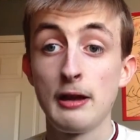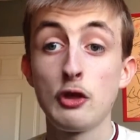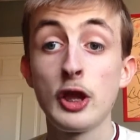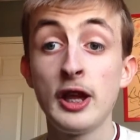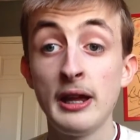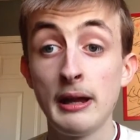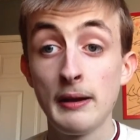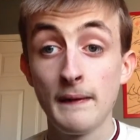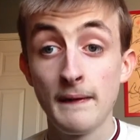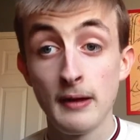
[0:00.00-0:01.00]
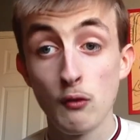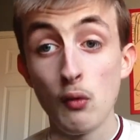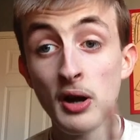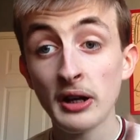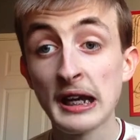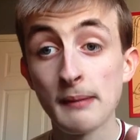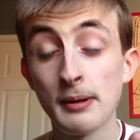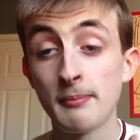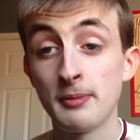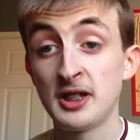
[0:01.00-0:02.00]
the 1
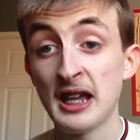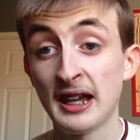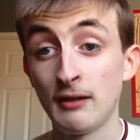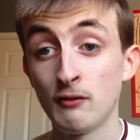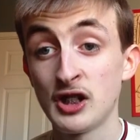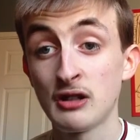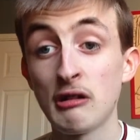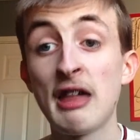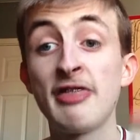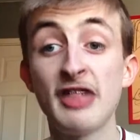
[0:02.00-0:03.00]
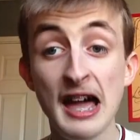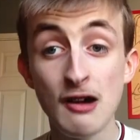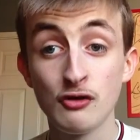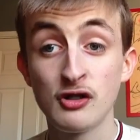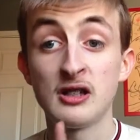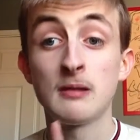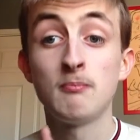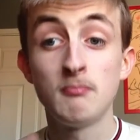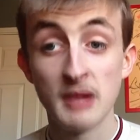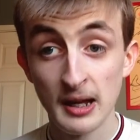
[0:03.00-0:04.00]
gigabit per second, which is 1,000
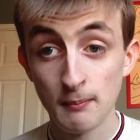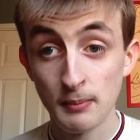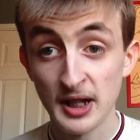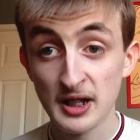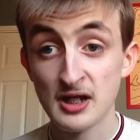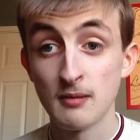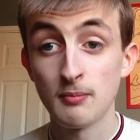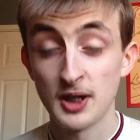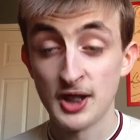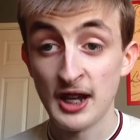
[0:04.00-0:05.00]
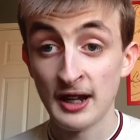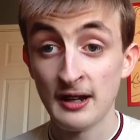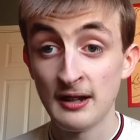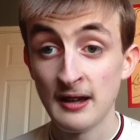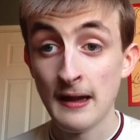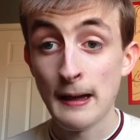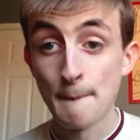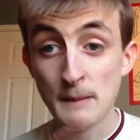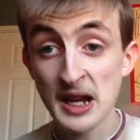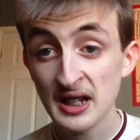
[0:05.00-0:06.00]
megabits per second,
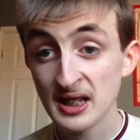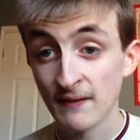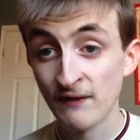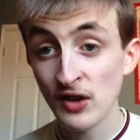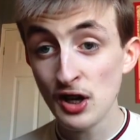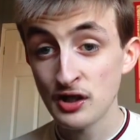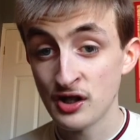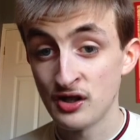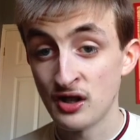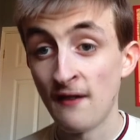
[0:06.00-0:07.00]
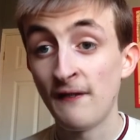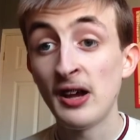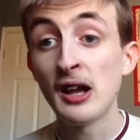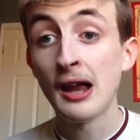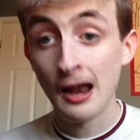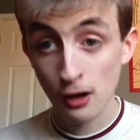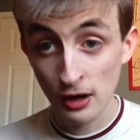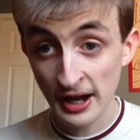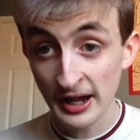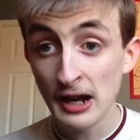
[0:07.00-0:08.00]
makes Virgin's offer,
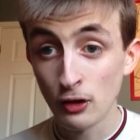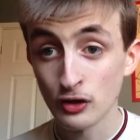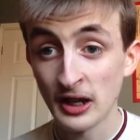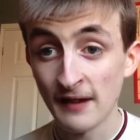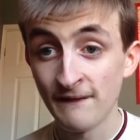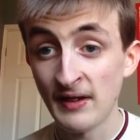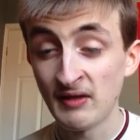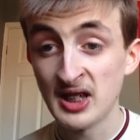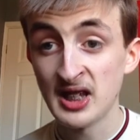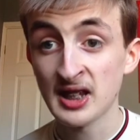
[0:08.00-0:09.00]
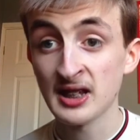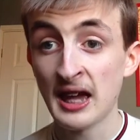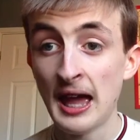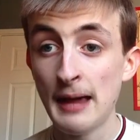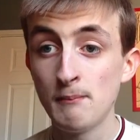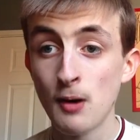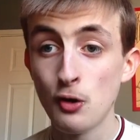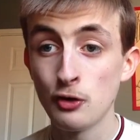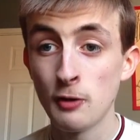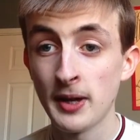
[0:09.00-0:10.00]
again, looks like a 56k
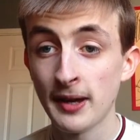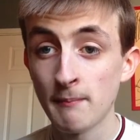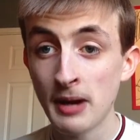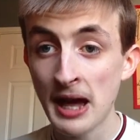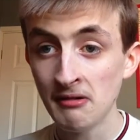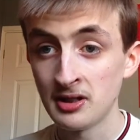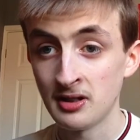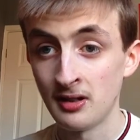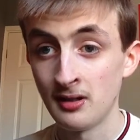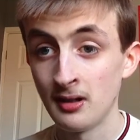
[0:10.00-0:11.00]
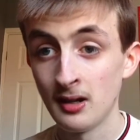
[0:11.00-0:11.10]
modem in comparison.